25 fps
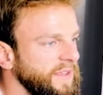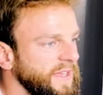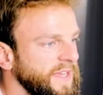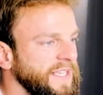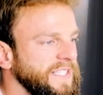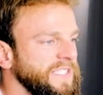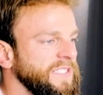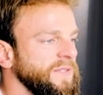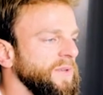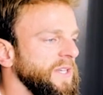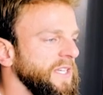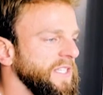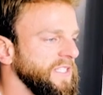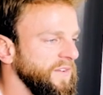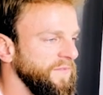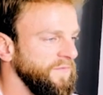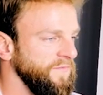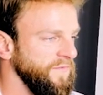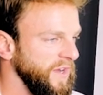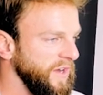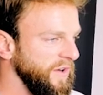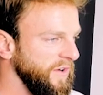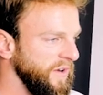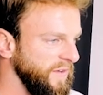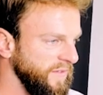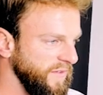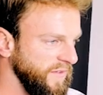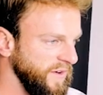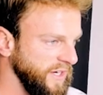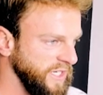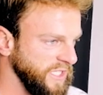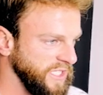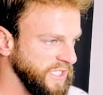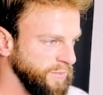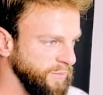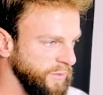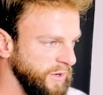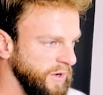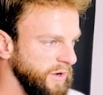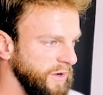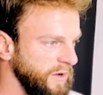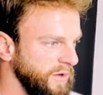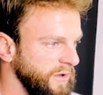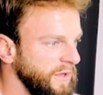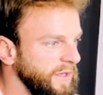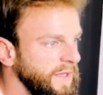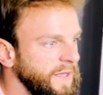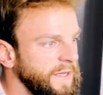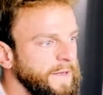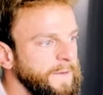it's a very, very
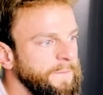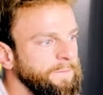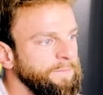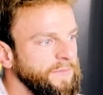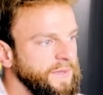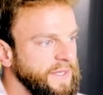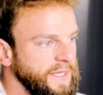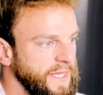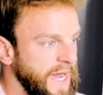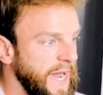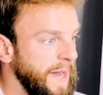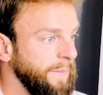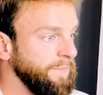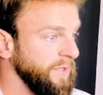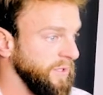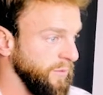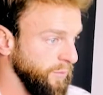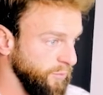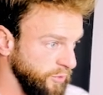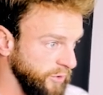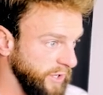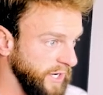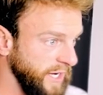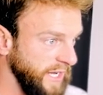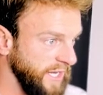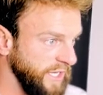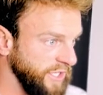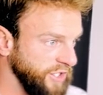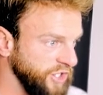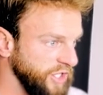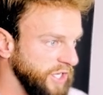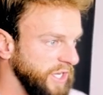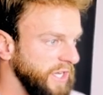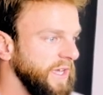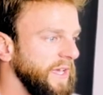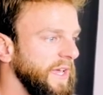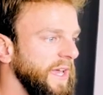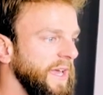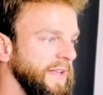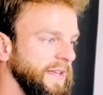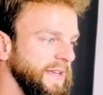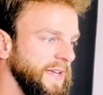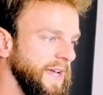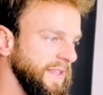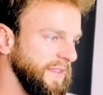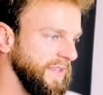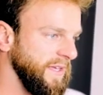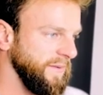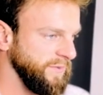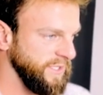small gap to bridge and
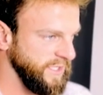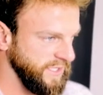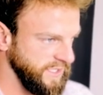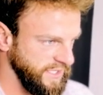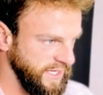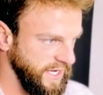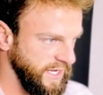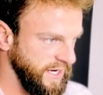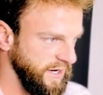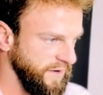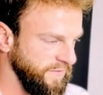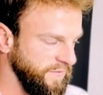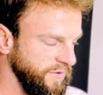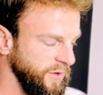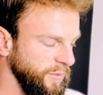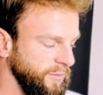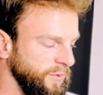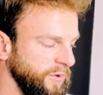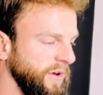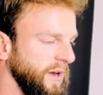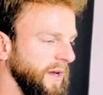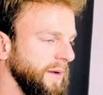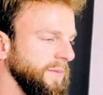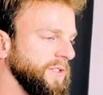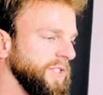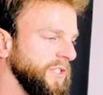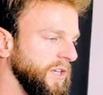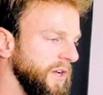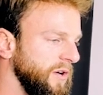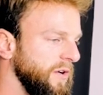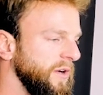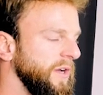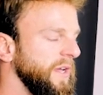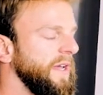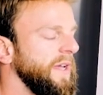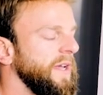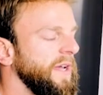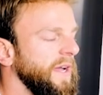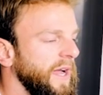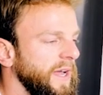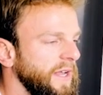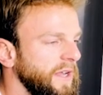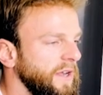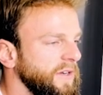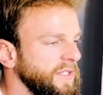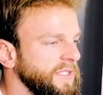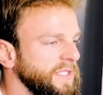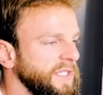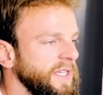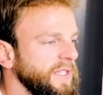get them to sign up for your program. So I know
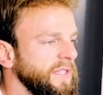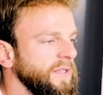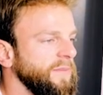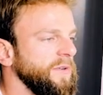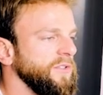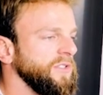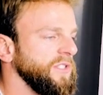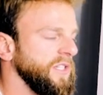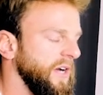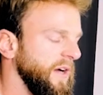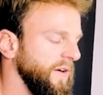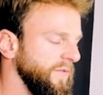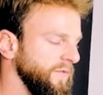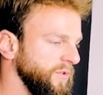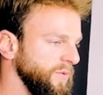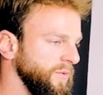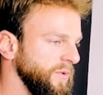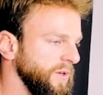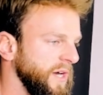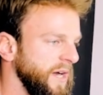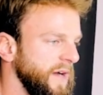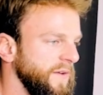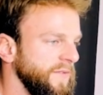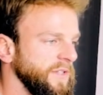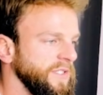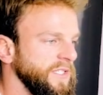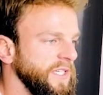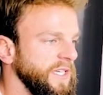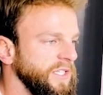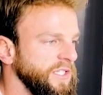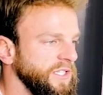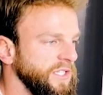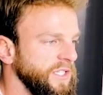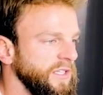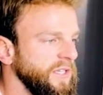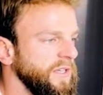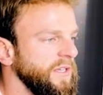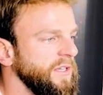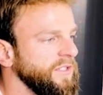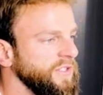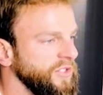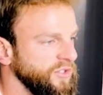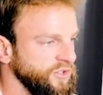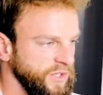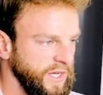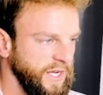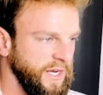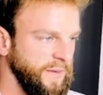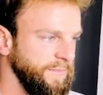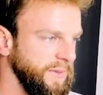it's not the most comfortable conversation to
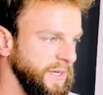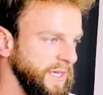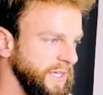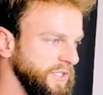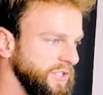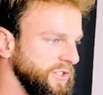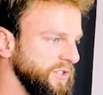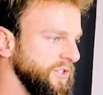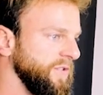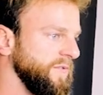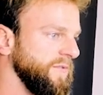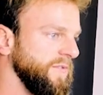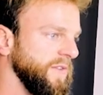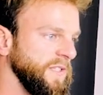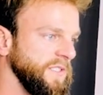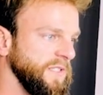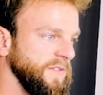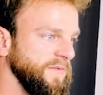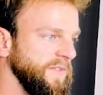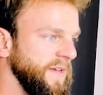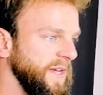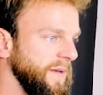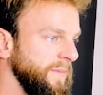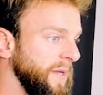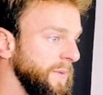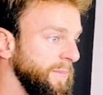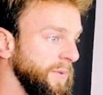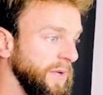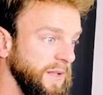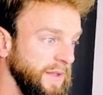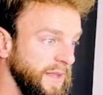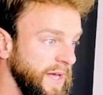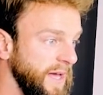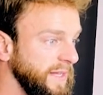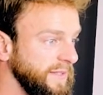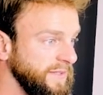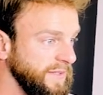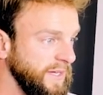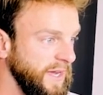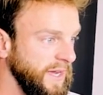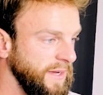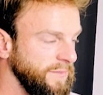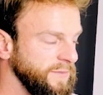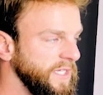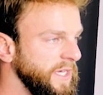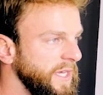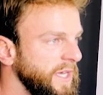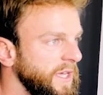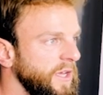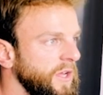try to pitch to friends and family, but a lot of times
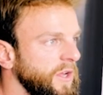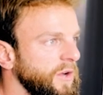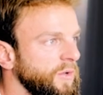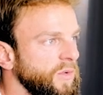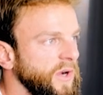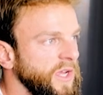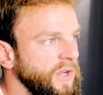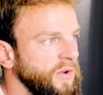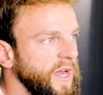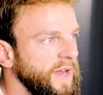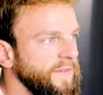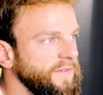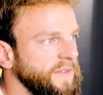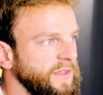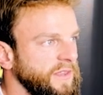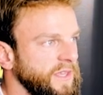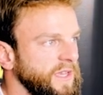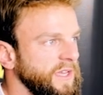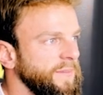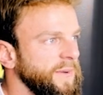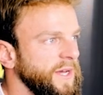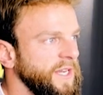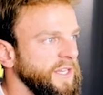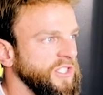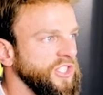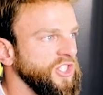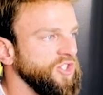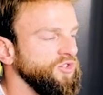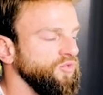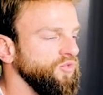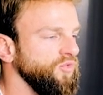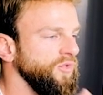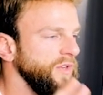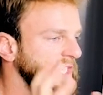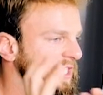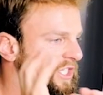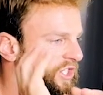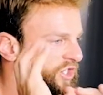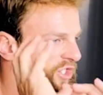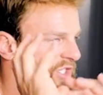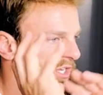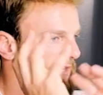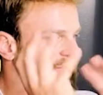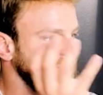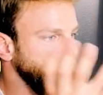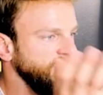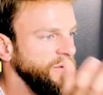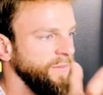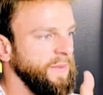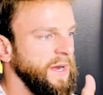what you have to think about is
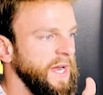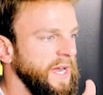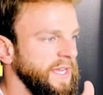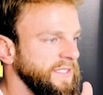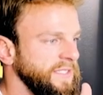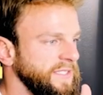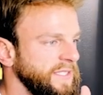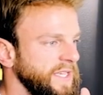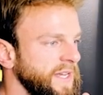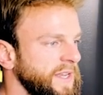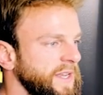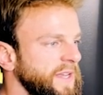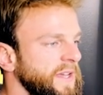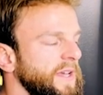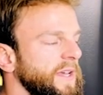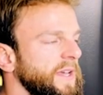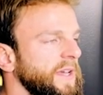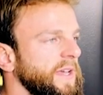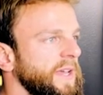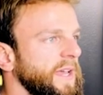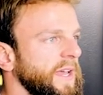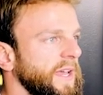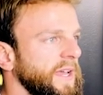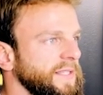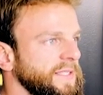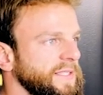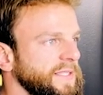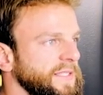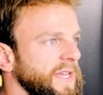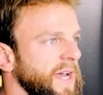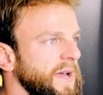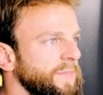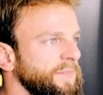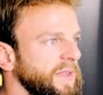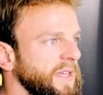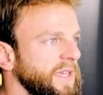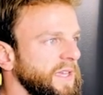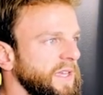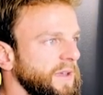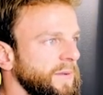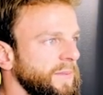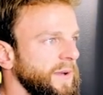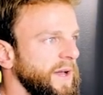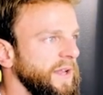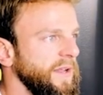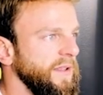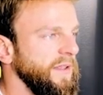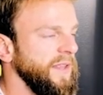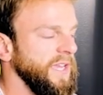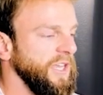reshift your mindset and stop thinking
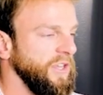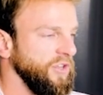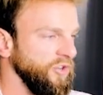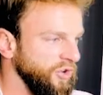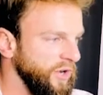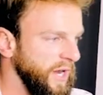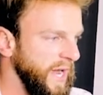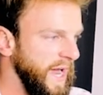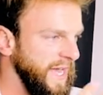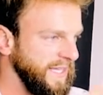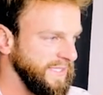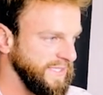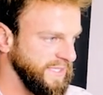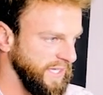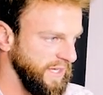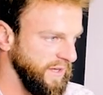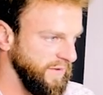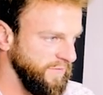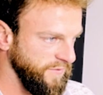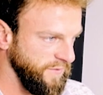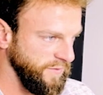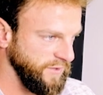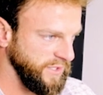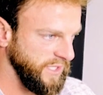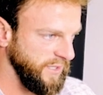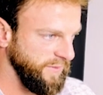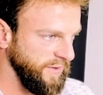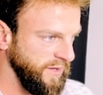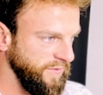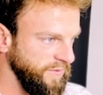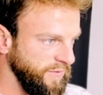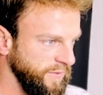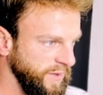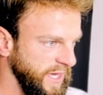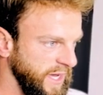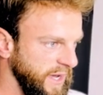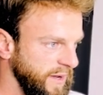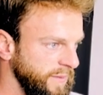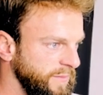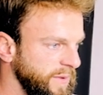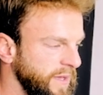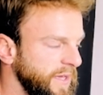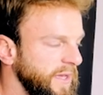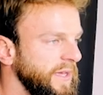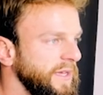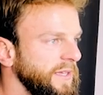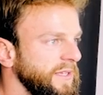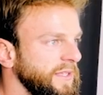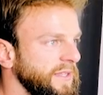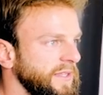about it like you're asking for something for them.
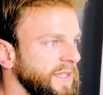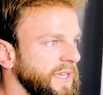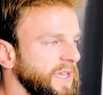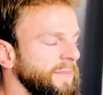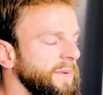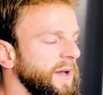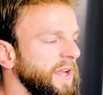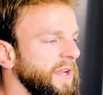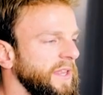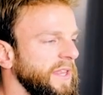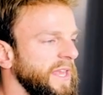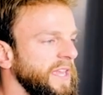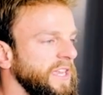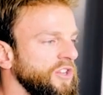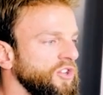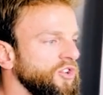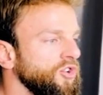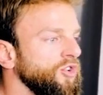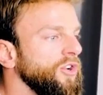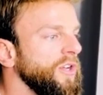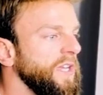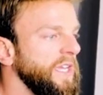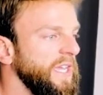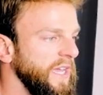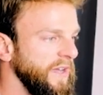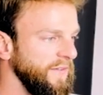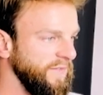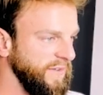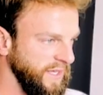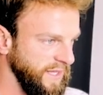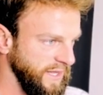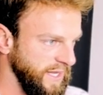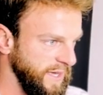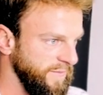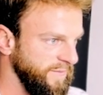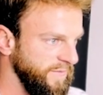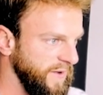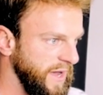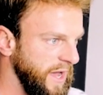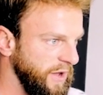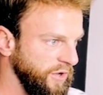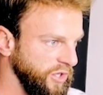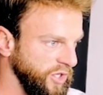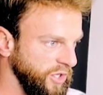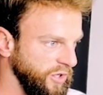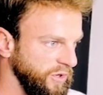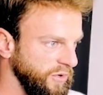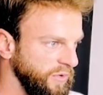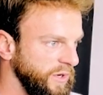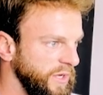Think about it that you're giving them
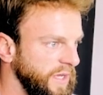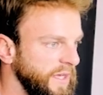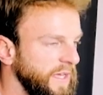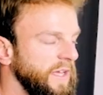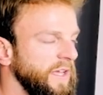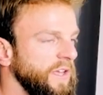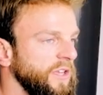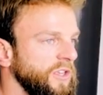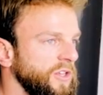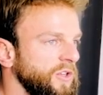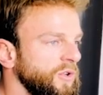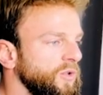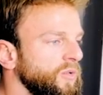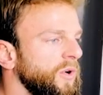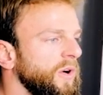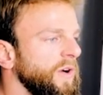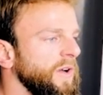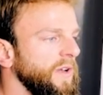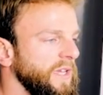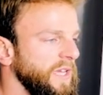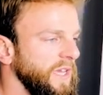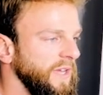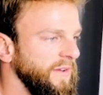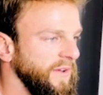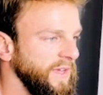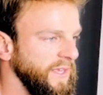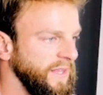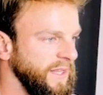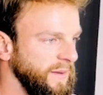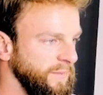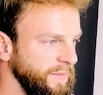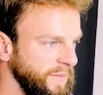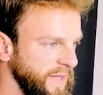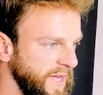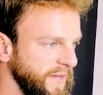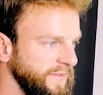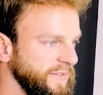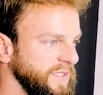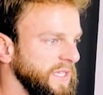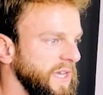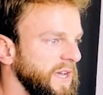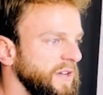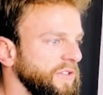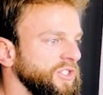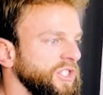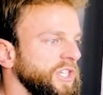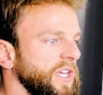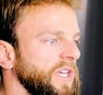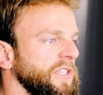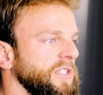value. You are giving them lifestyle
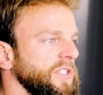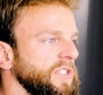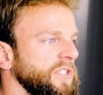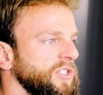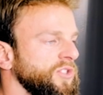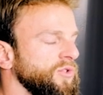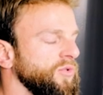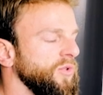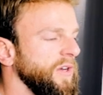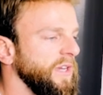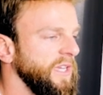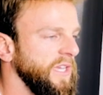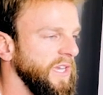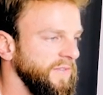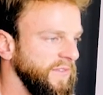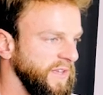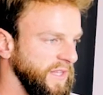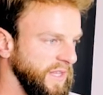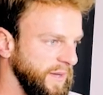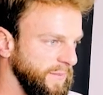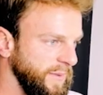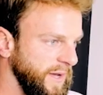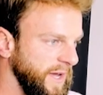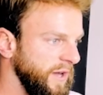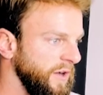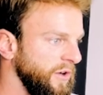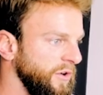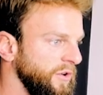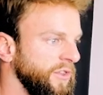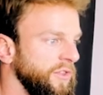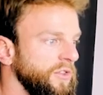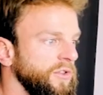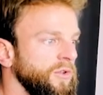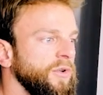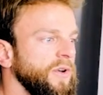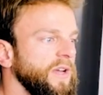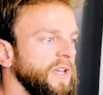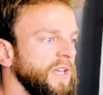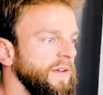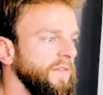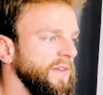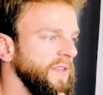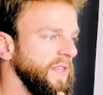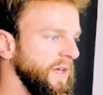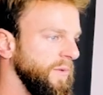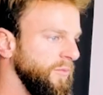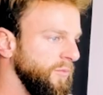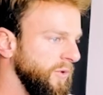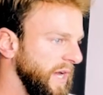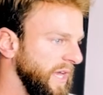changes. You are giving them health. You are giving
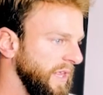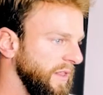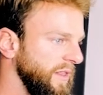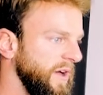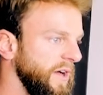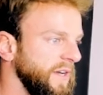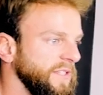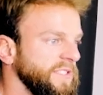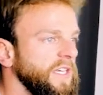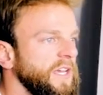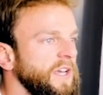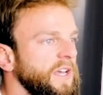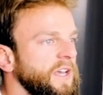them weight loss.